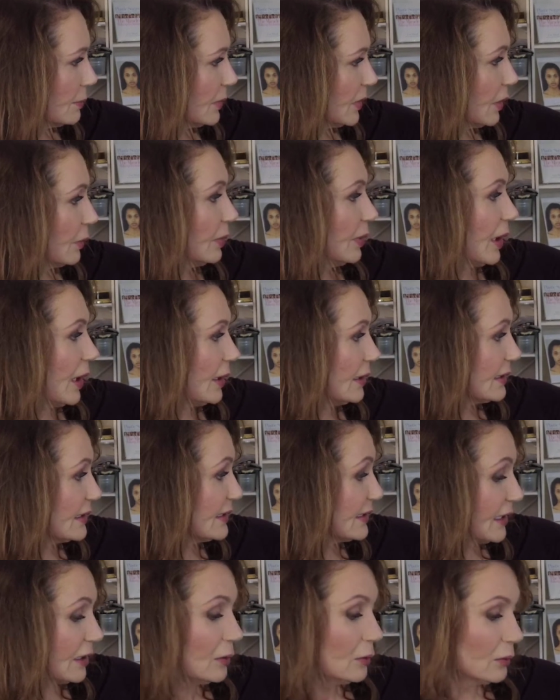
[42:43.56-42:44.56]
The blot, and
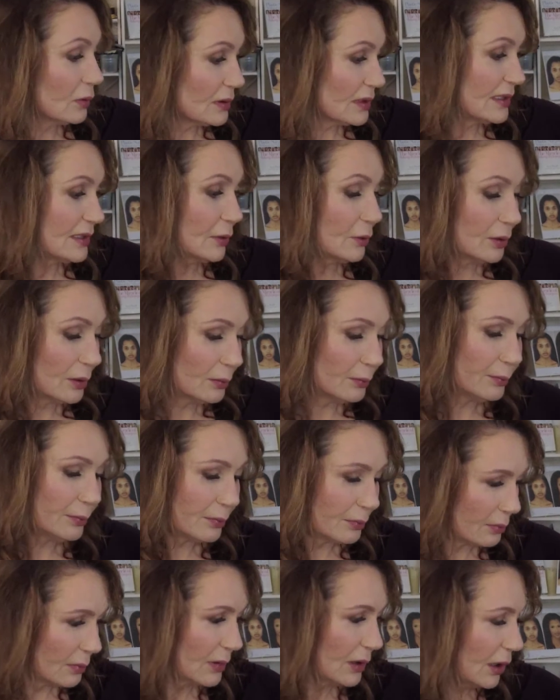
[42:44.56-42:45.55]
so the
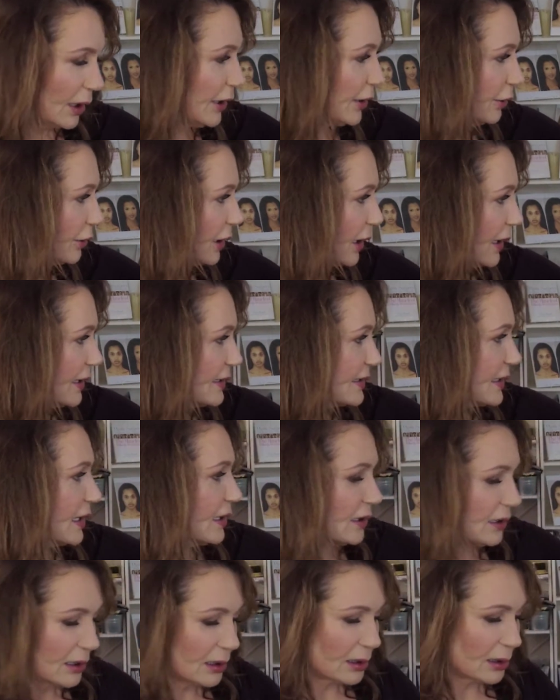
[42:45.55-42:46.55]
lighter guys
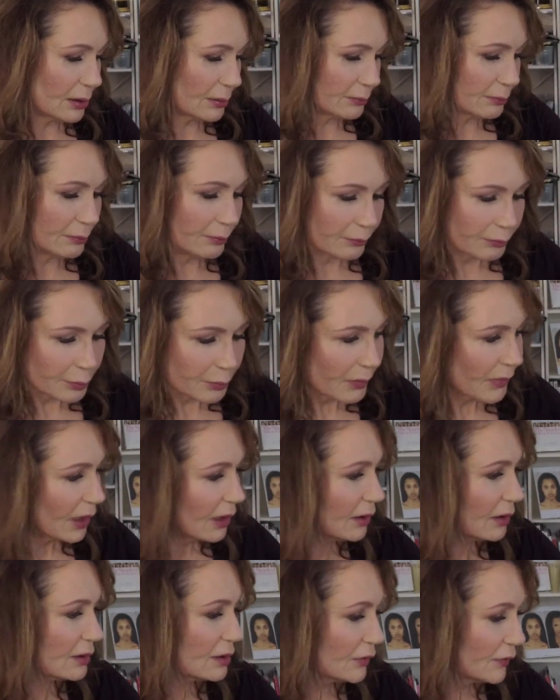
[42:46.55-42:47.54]
get
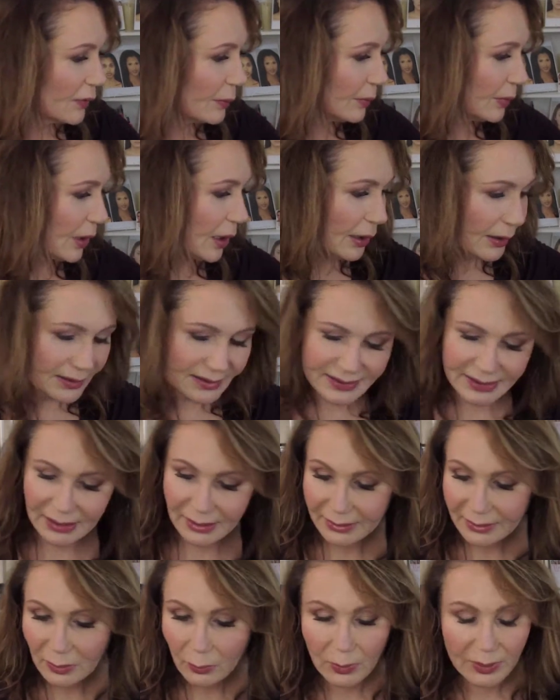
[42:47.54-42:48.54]
the different blot and set,
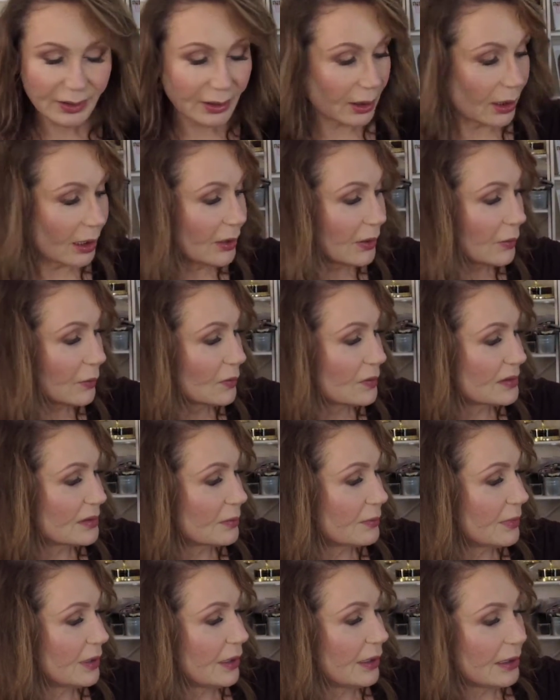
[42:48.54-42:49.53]
like the one that I use, the
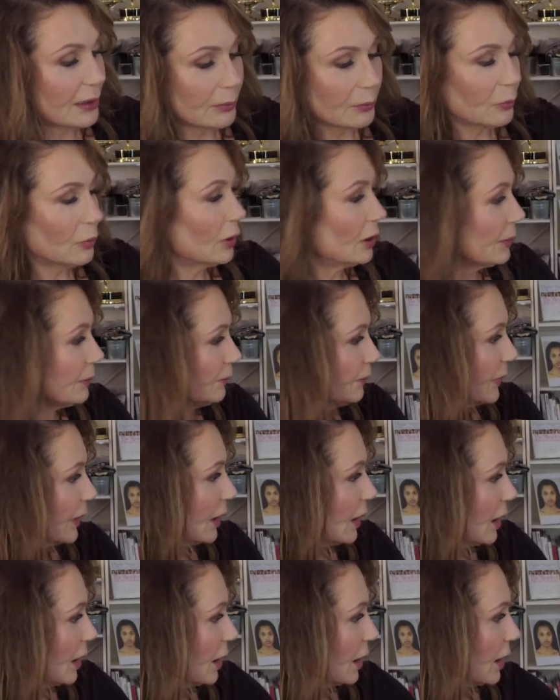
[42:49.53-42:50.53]
medium one.
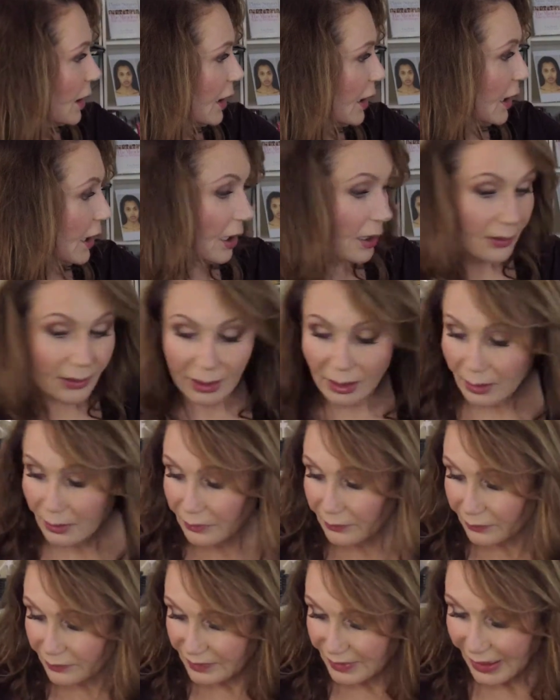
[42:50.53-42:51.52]
And
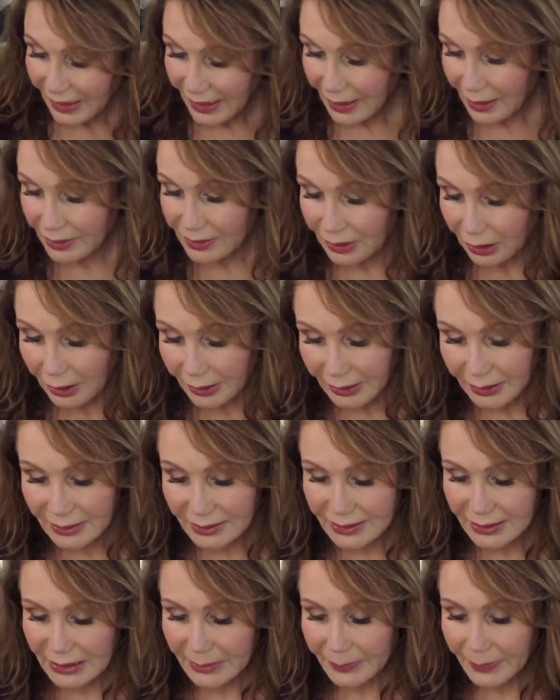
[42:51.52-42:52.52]
then tan, dark, and
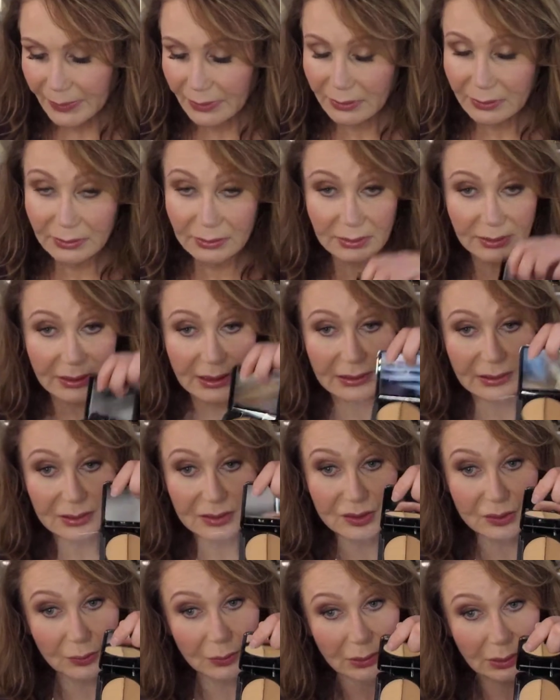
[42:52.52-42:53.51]
deep get the
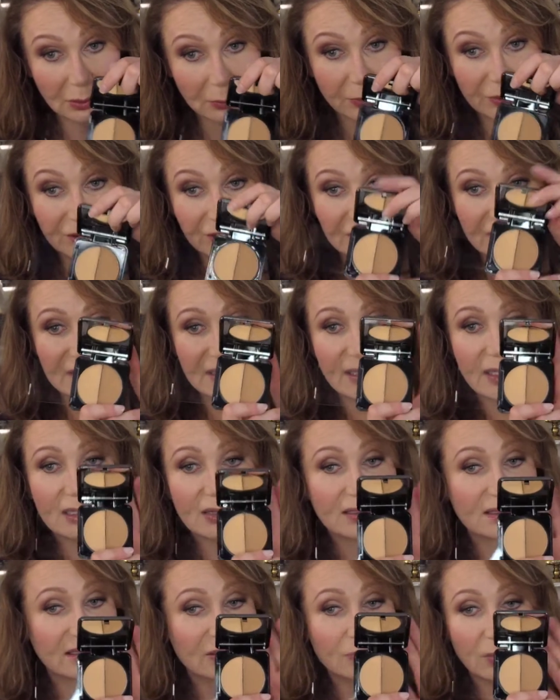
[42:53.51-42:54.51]
dual, which is like,
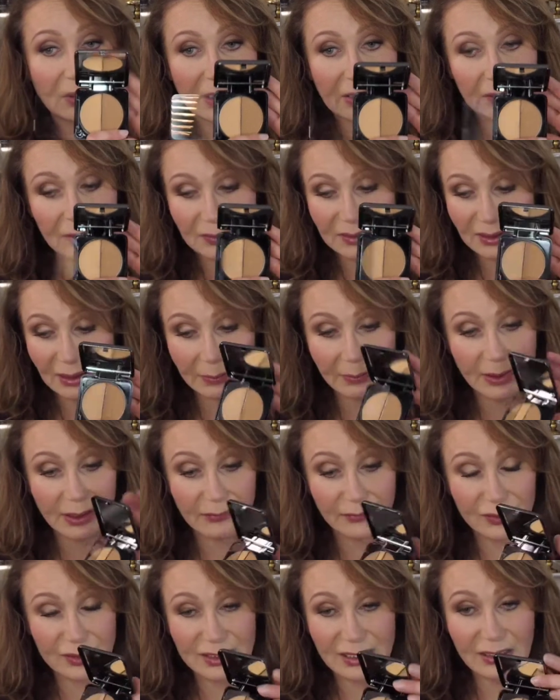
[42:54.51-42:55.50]
this is what I use on Men
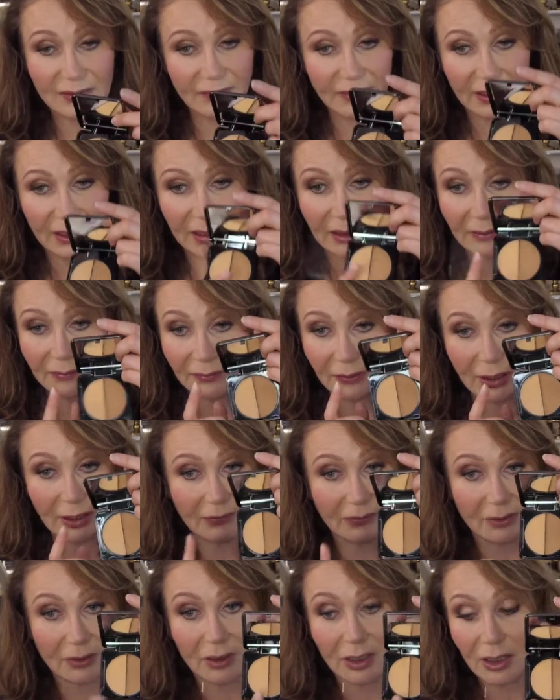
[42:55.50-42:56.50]
for TV
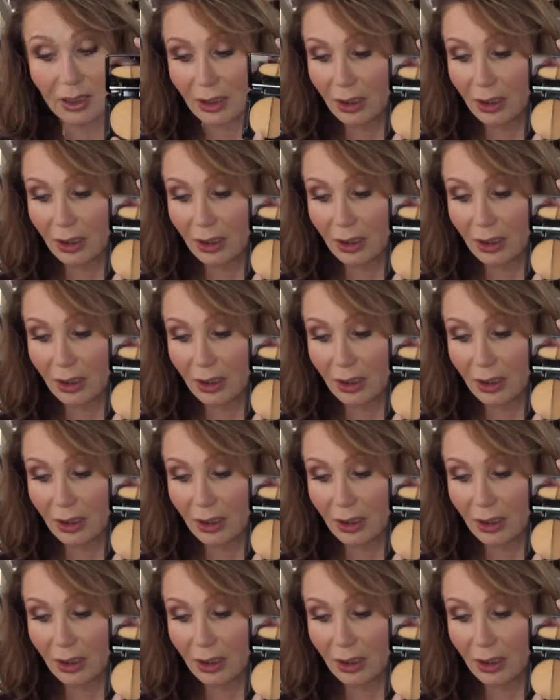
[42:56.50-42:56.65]
forever.